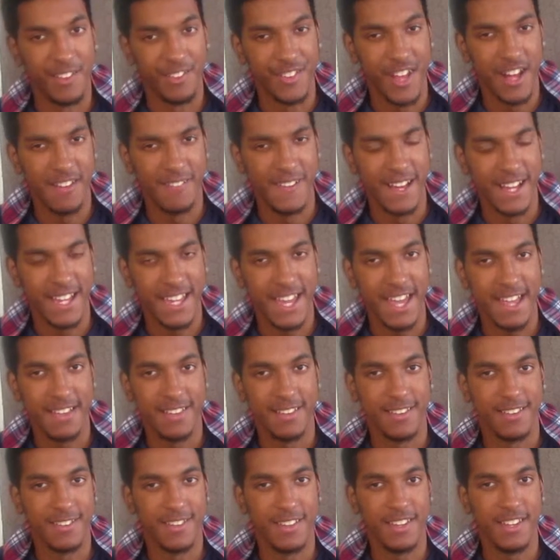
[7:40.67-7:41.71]
It's not like
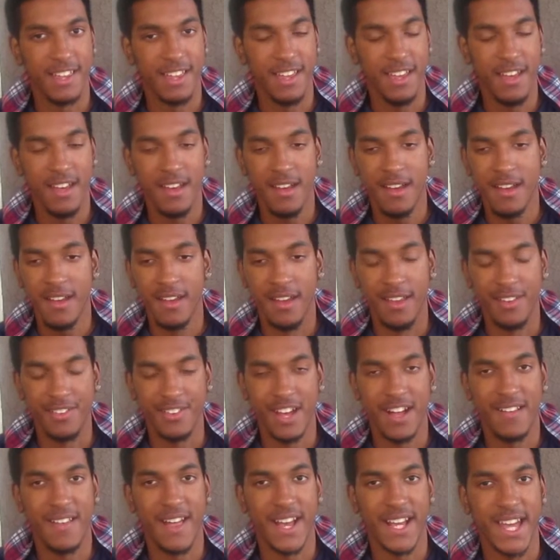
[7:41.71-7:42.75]
Kansas City. It's
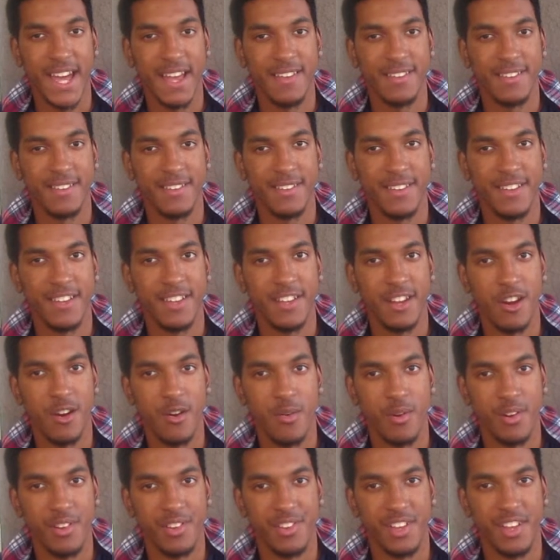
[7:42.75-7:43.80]
not like Kansas City
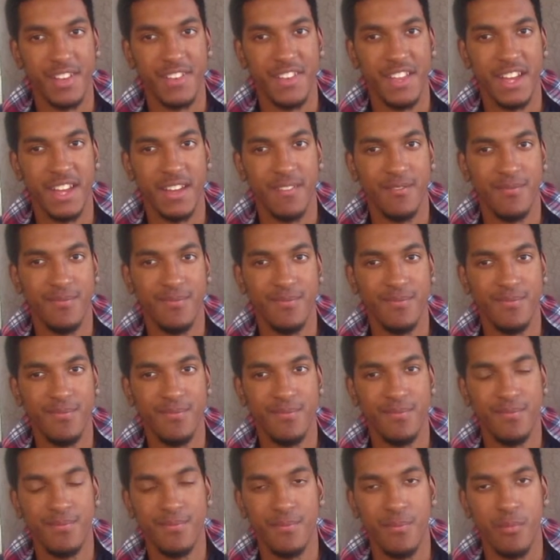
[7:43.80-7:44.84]
already said that.
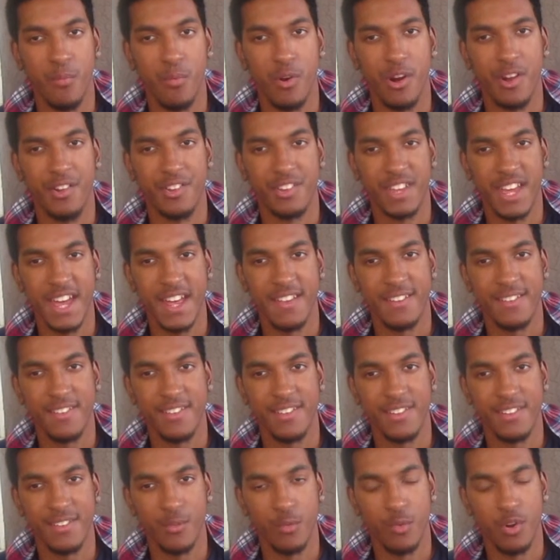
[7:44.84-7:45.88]
Where are
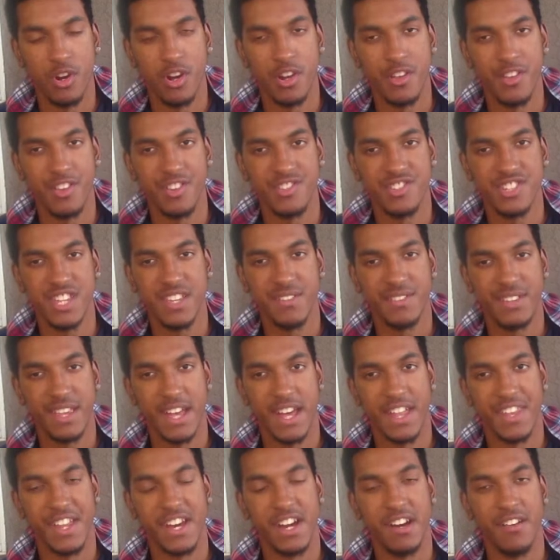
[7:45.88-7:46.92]
the Chiefs
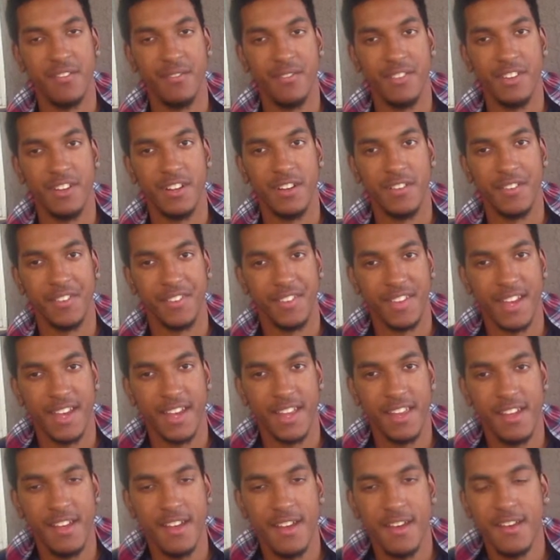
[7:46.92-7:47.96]
at now? You know what I'm
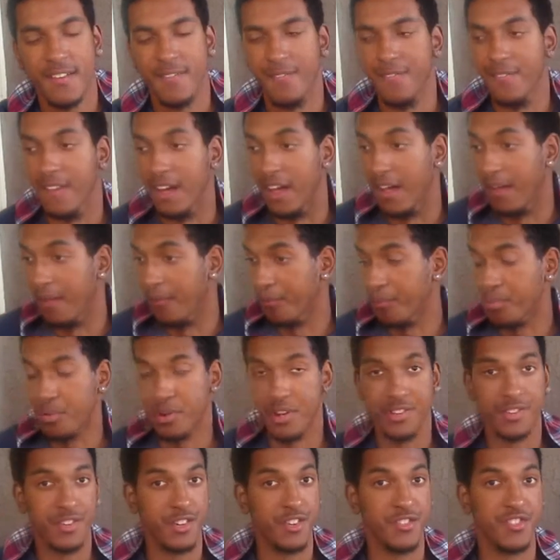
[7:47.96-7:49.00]
saying? I'm
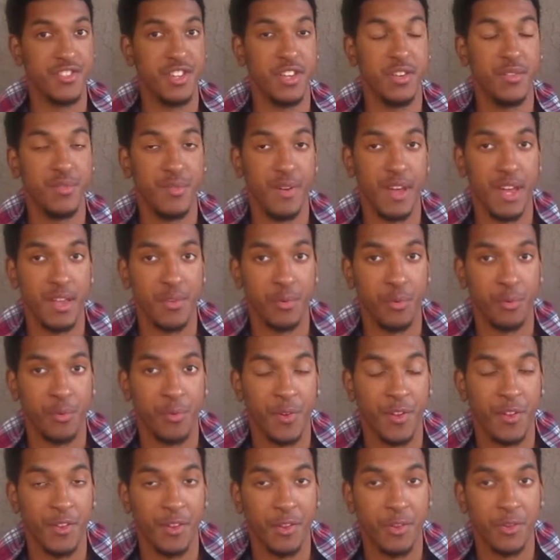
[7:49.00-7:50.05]
pretty sure Chiefs fans was
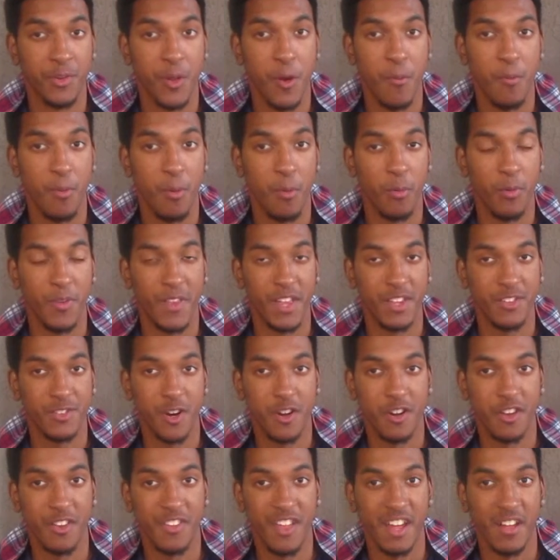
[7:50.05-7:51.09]
feeling stupid when they
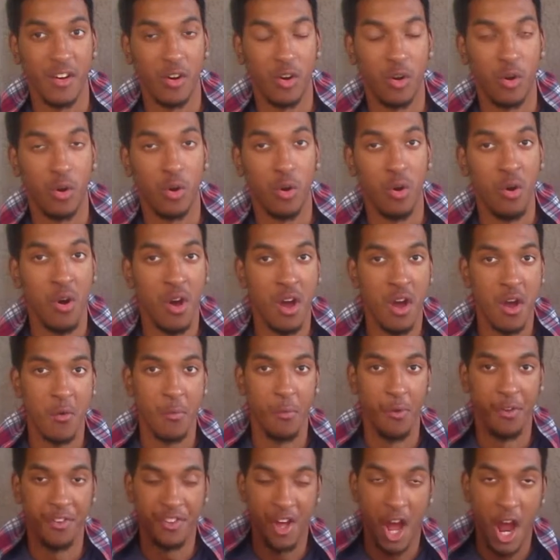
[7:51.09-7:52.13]
started that whole
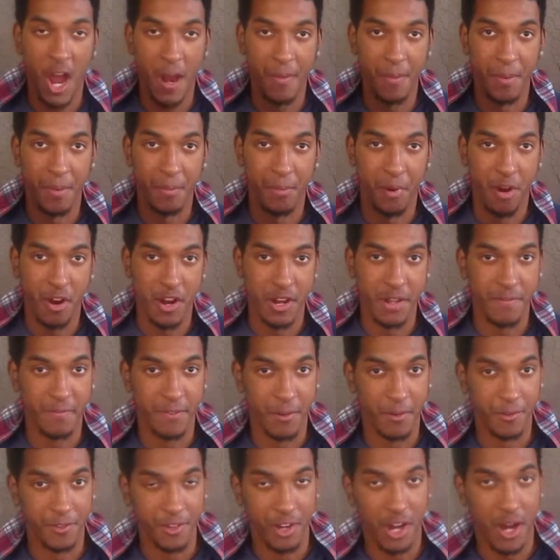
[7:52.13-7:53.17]
retirement party
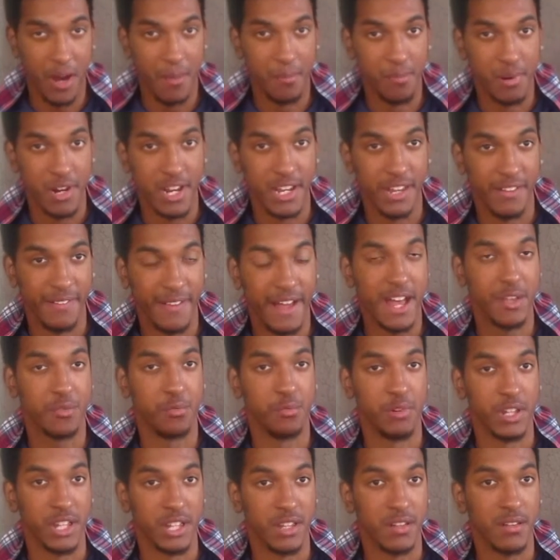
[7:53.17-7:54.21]
for Tom Brady last
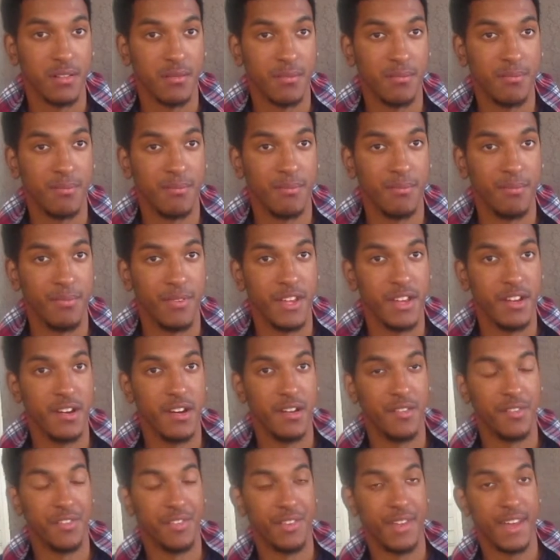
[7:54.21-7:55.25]
week. You know
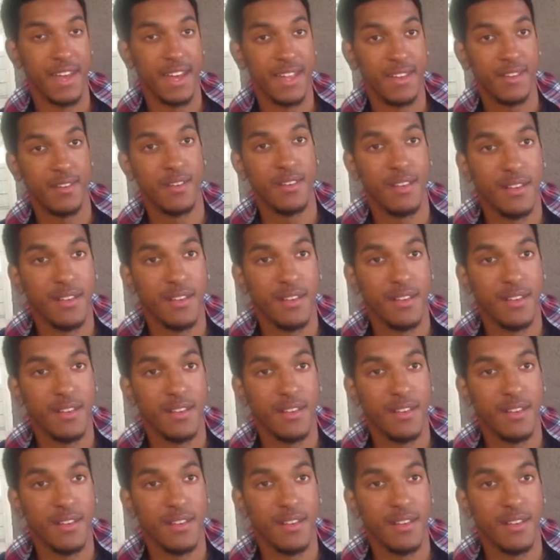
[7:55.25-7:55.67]
what I'm saying?